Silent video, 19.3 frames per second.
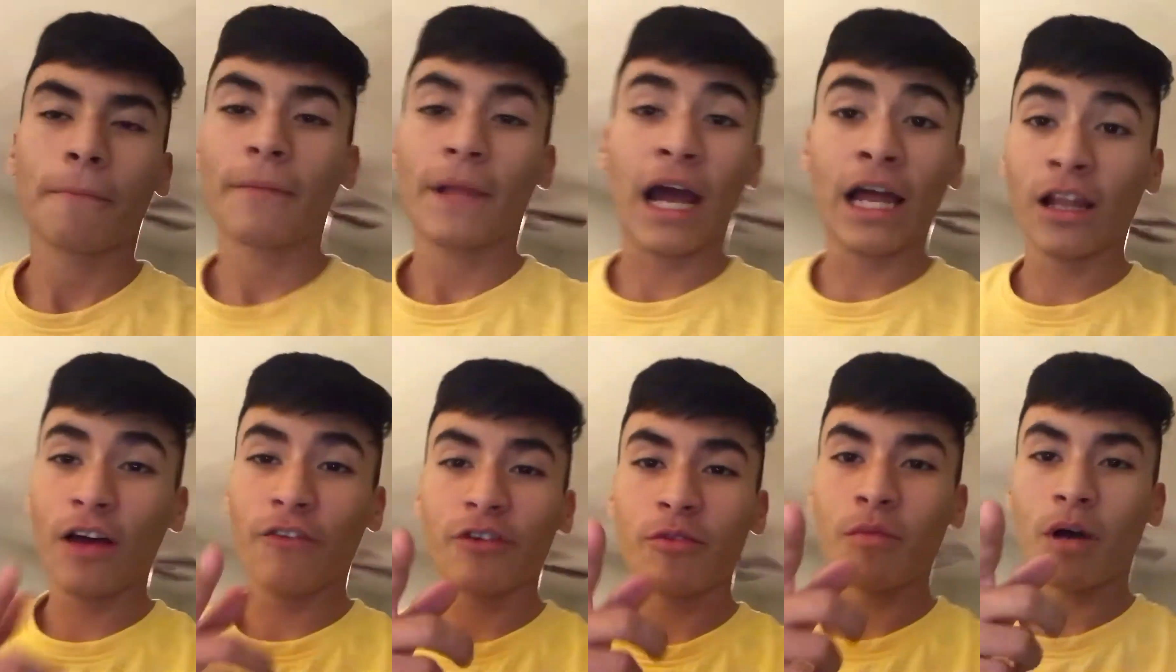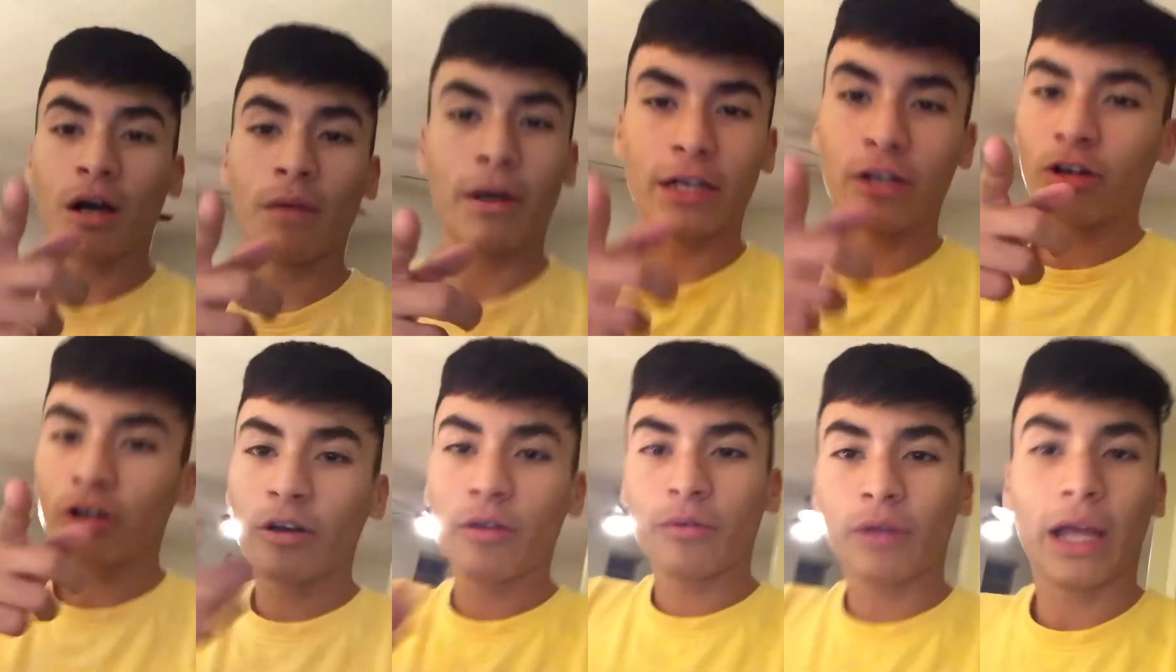I love you, Mom. I
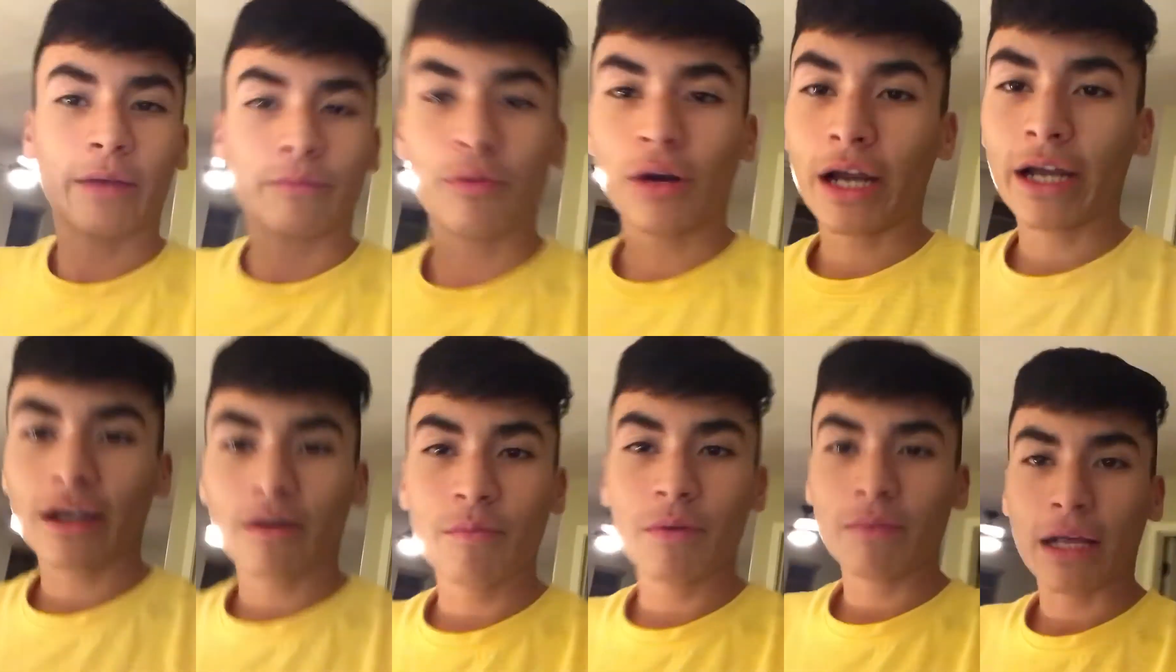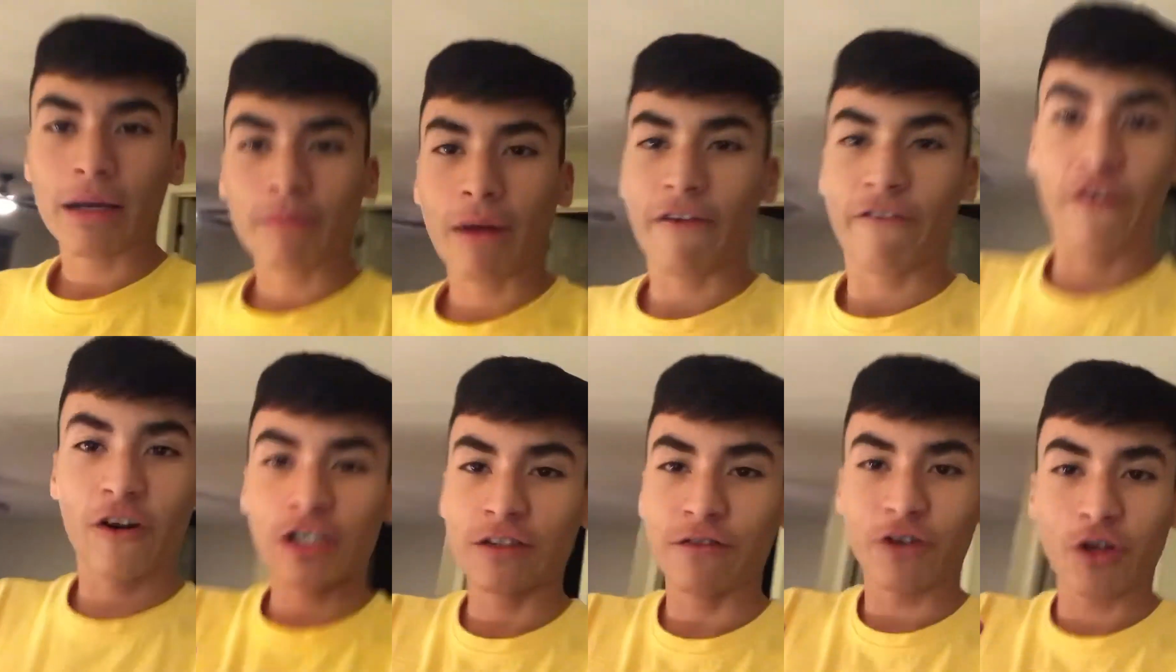know you're like probably gonna be like my
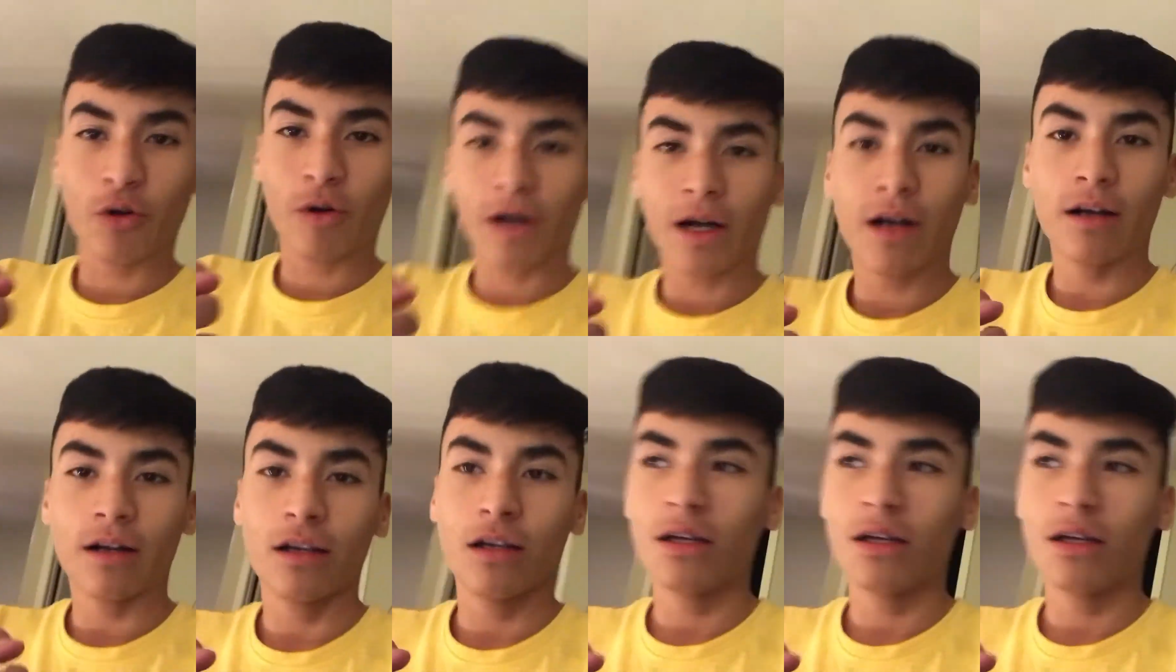first viewer.